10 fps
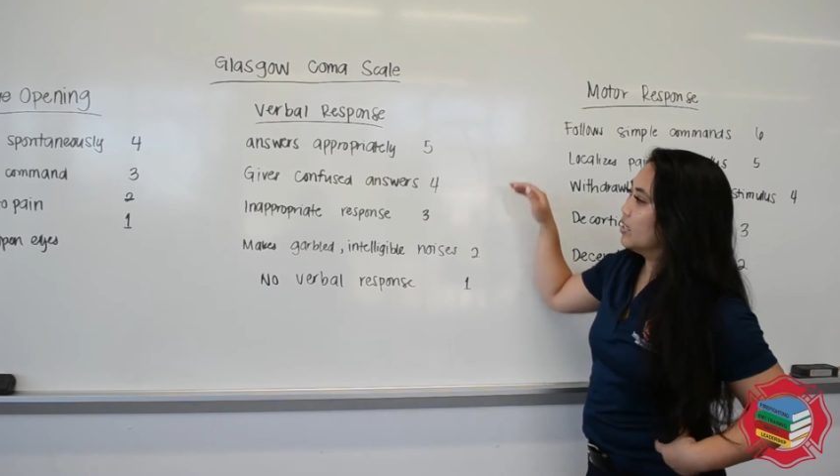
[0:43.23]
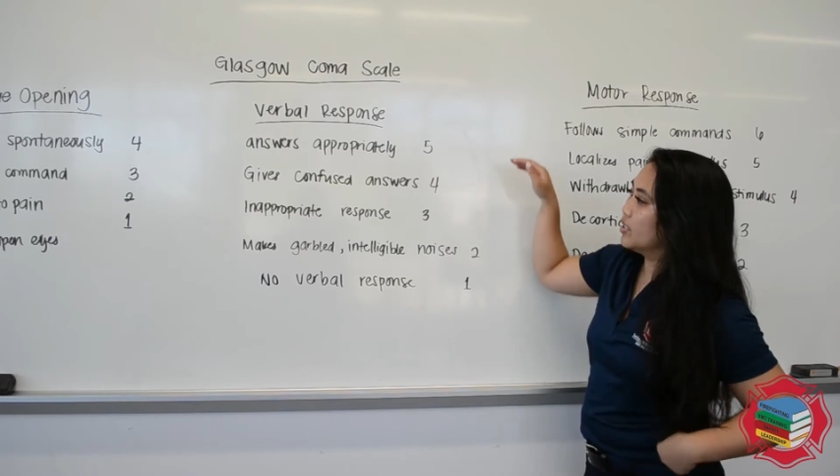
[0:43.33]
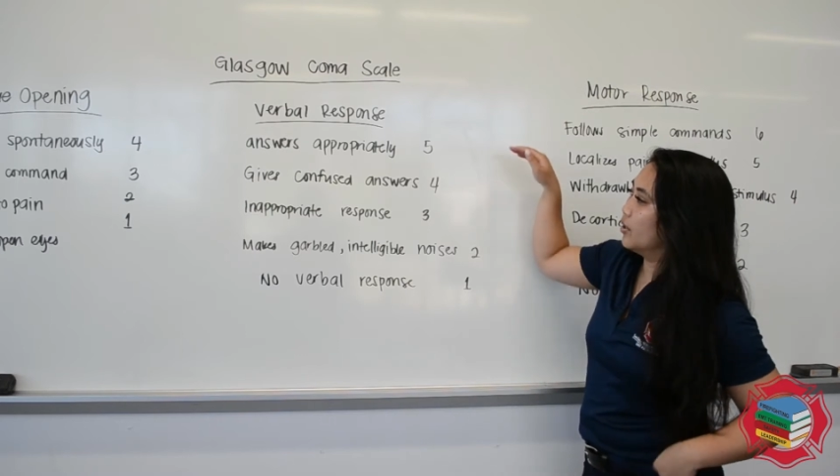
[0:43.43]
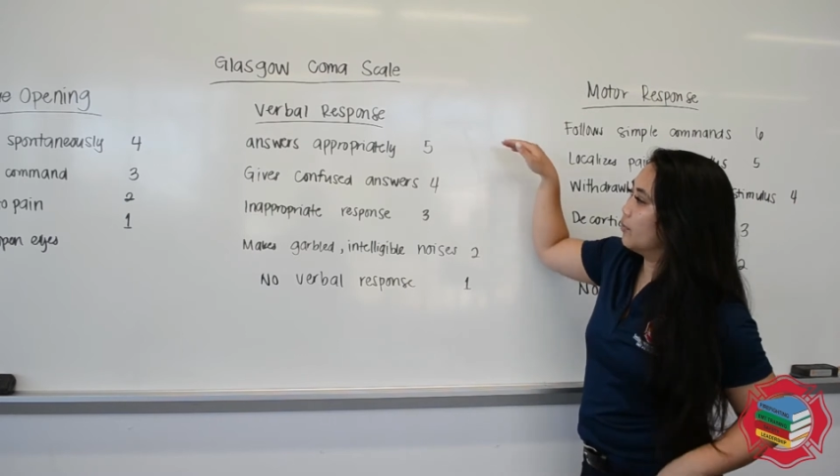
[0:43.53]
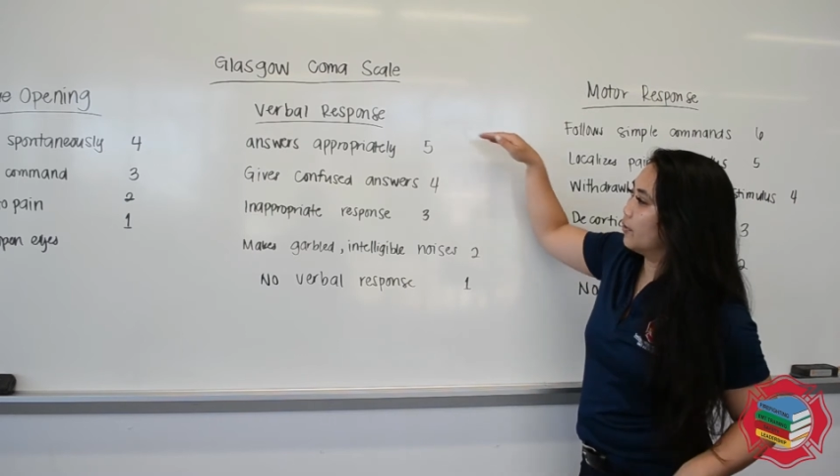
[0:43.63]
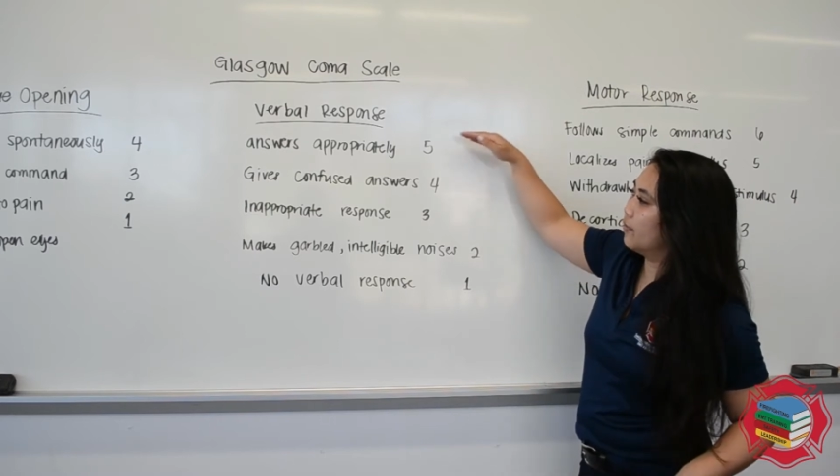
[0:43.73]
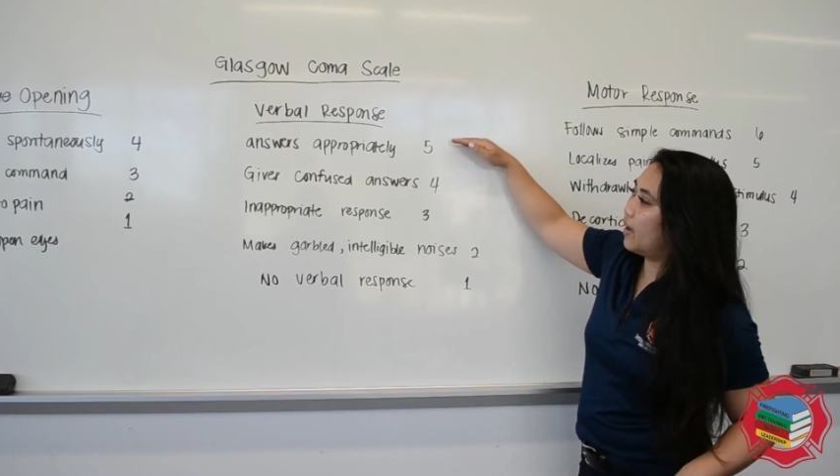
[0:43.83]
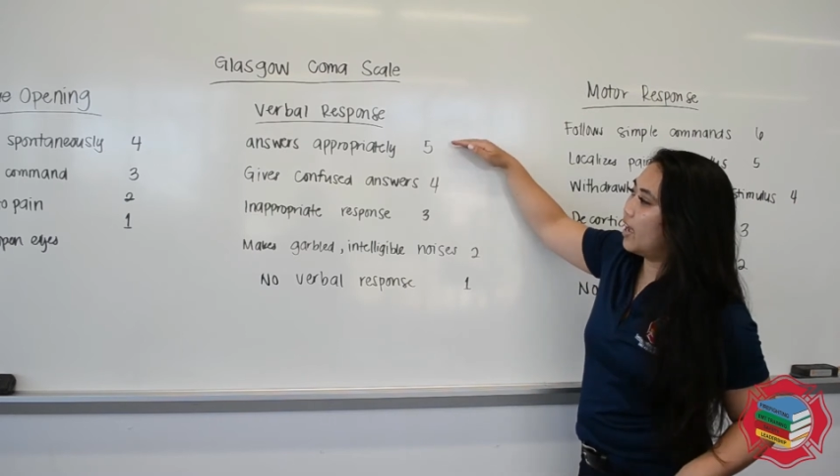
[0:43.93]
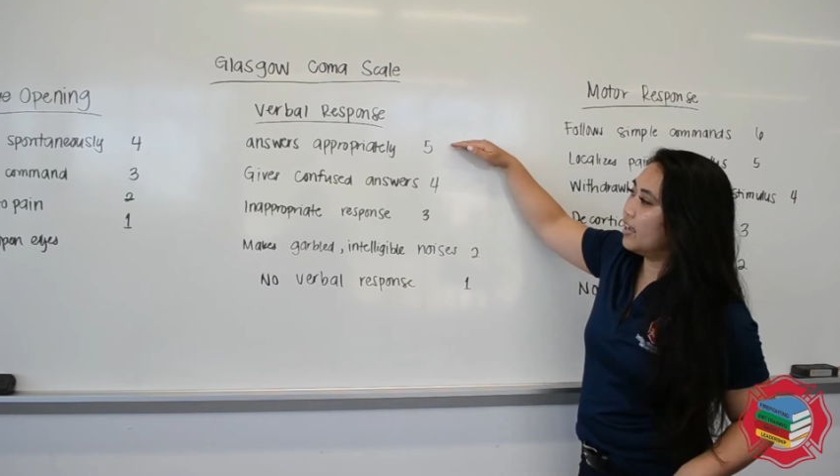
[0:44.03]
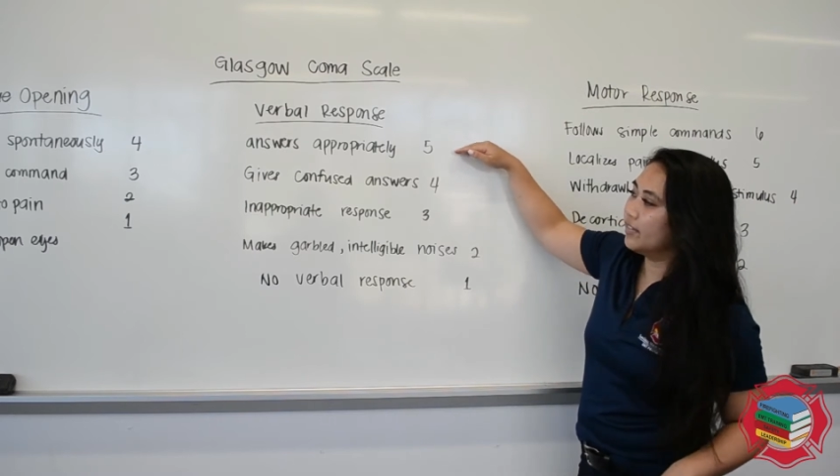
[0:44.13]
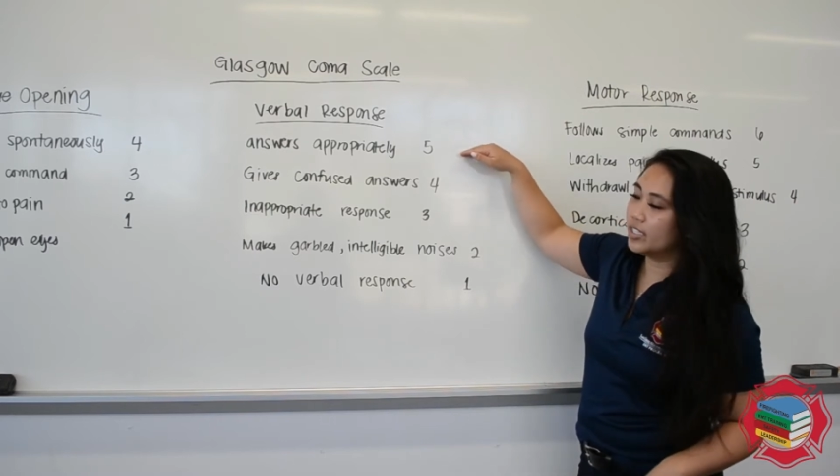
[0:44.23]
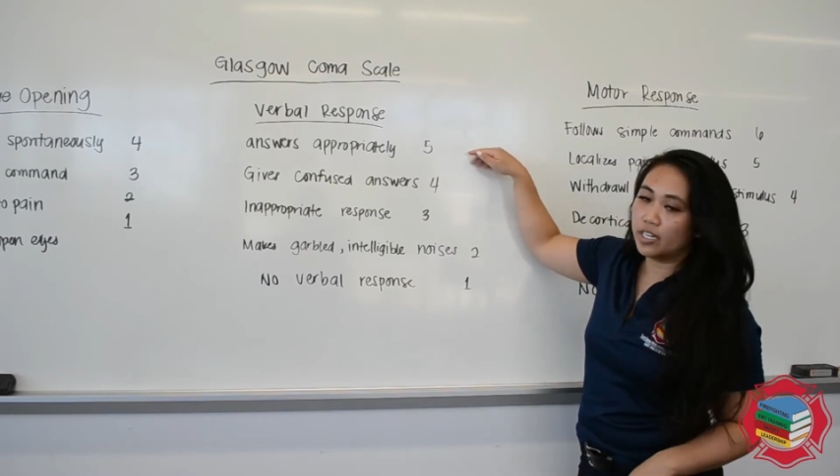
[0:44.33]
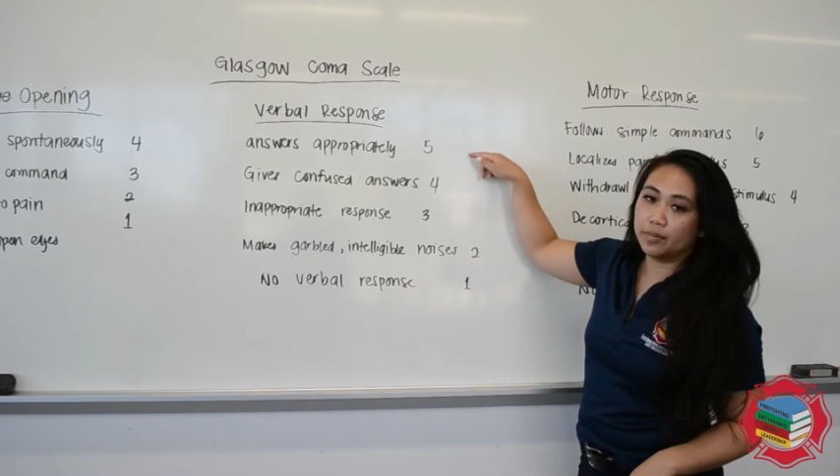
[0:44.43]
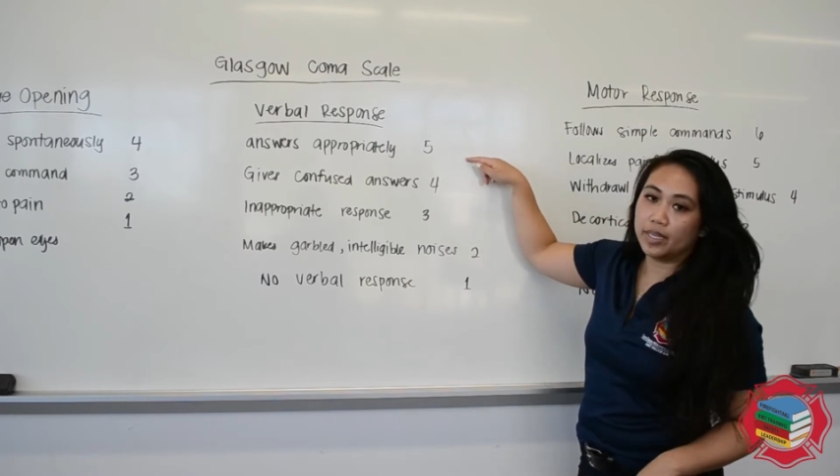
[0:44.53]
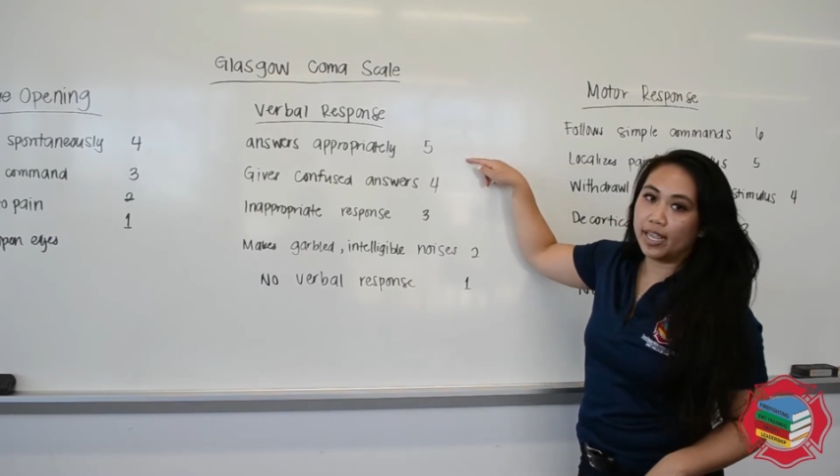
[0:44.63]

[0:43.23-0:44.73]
So for 5, it's going to be